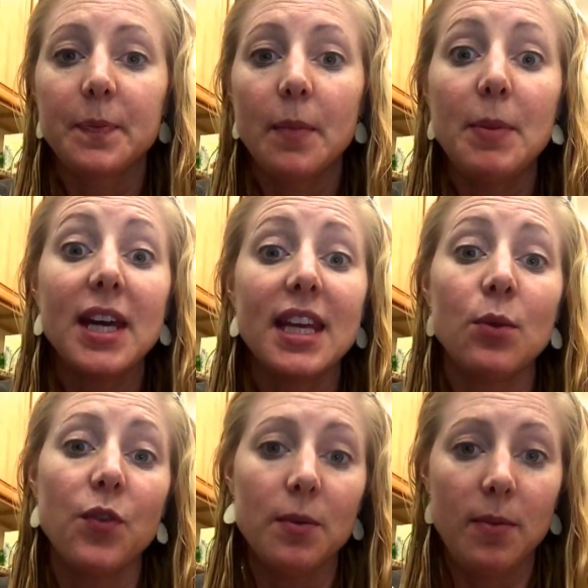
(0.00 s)
A big
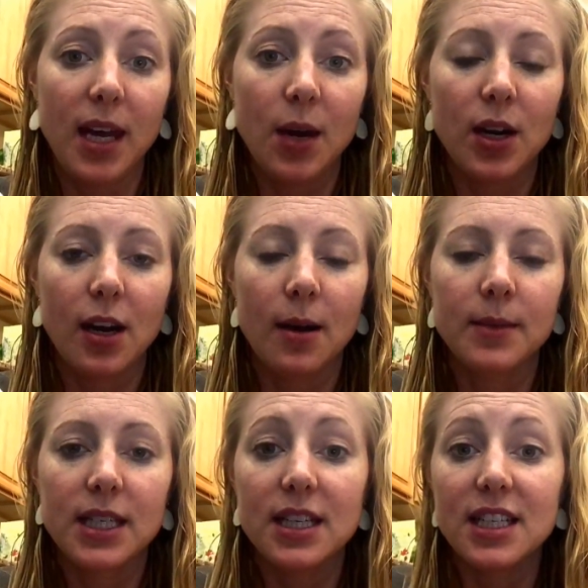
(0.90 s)
thing for me when it
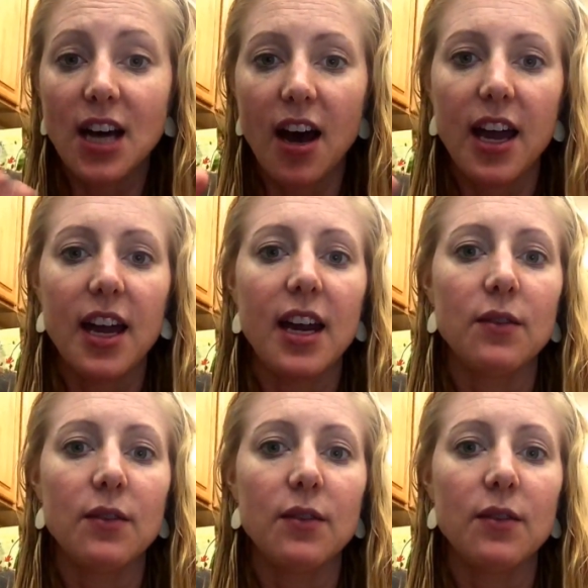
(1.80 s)
comes to diet